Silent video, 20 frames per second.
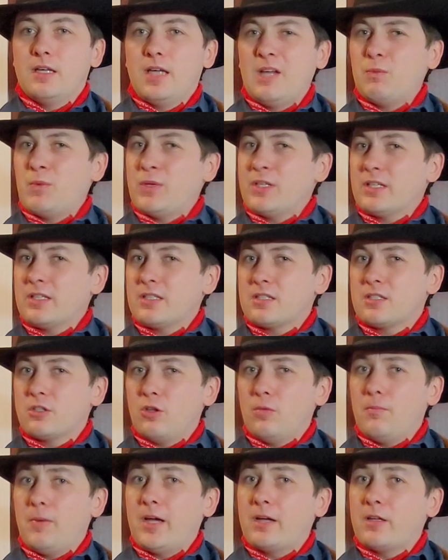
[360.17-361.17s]
and one can
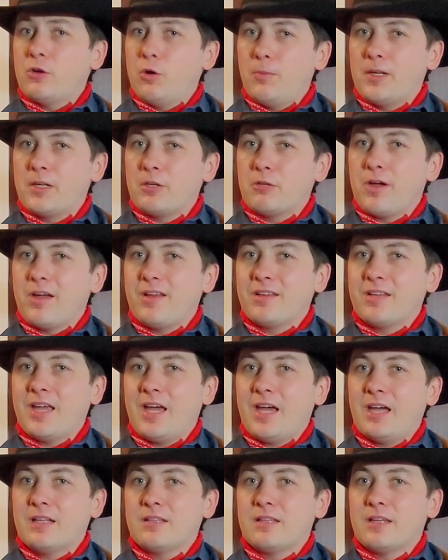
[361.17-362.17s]
still buy an open-crowned
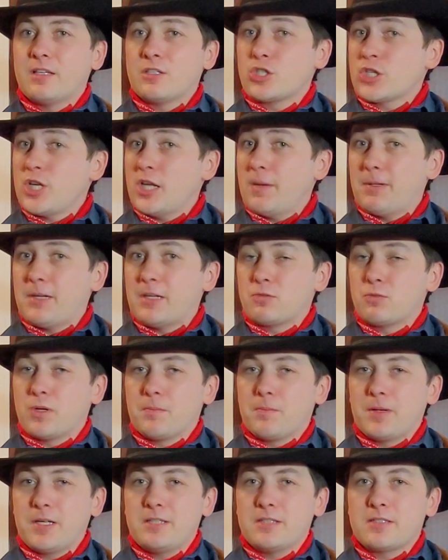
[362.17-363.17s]
hat and shape it as
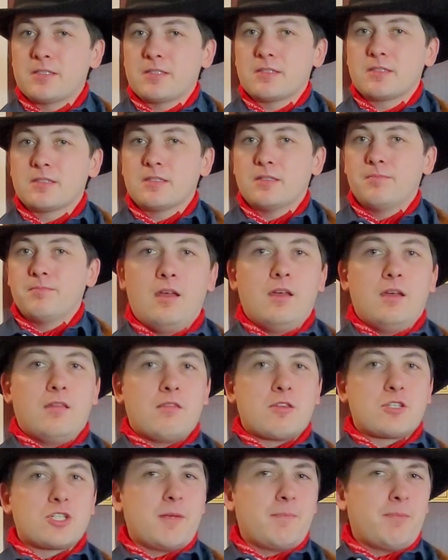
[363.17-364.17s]
one pleases.
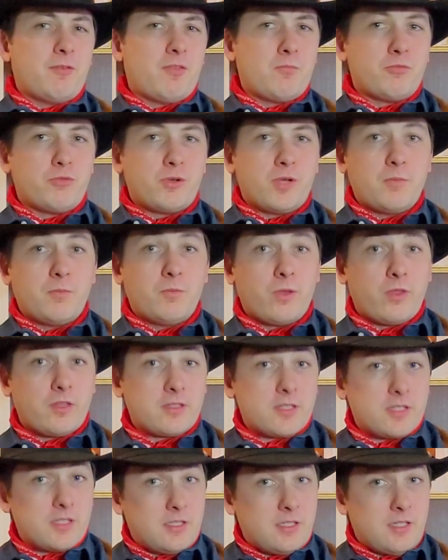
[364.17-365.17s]
The shape of the brim, with
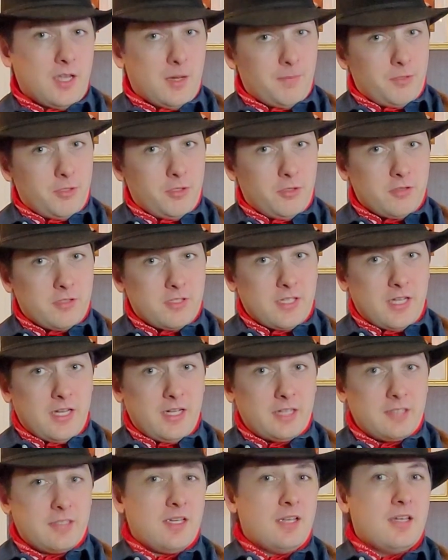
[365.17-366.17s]
its upturned
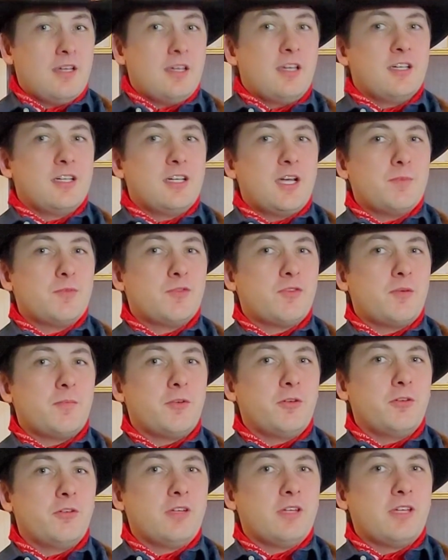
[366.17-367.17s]
sides, comes from
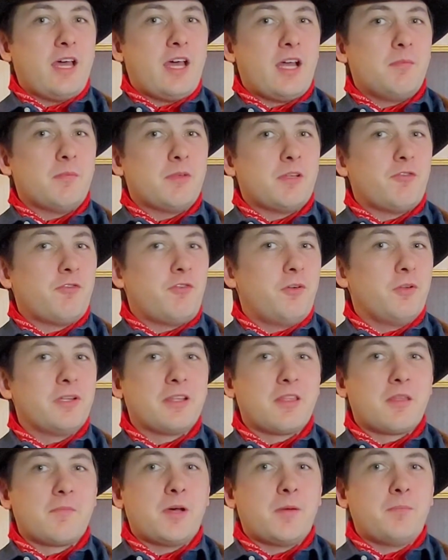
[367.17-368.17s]
early cattlemen
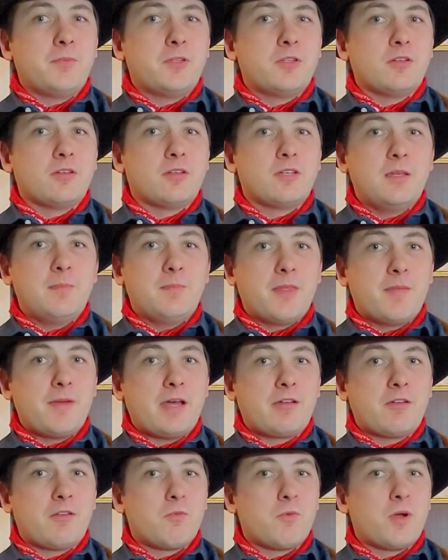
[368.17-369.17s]
folding them up to keep them
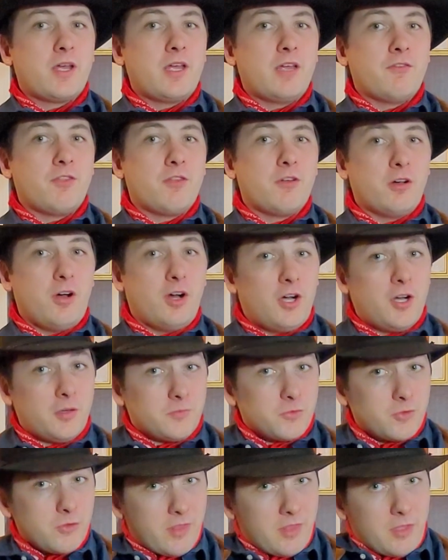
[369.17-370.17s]
out of the way of their
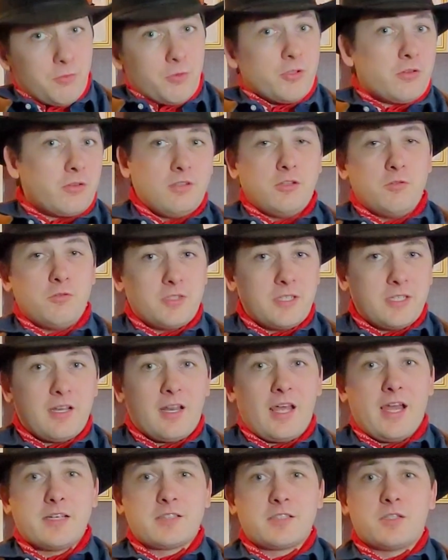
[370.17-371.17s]
arms when they were using a
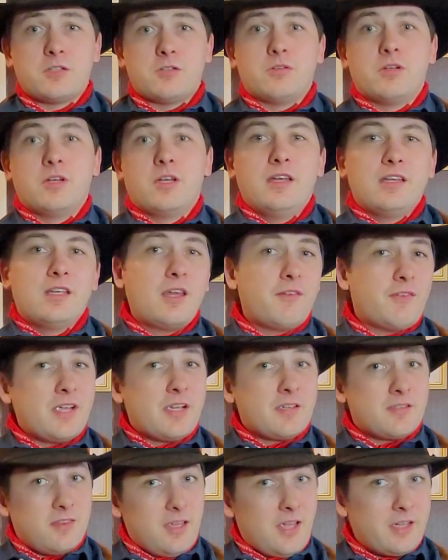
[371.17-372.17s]
lasso, giving
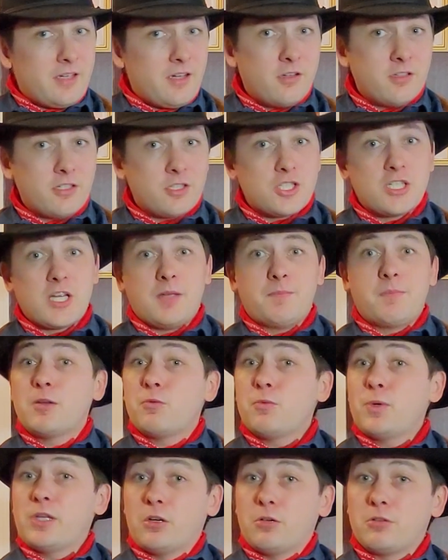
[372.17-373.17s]
us the iconic shape
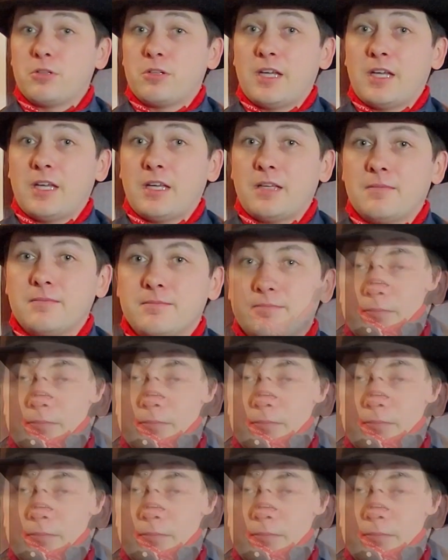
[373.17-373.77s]
that we know today.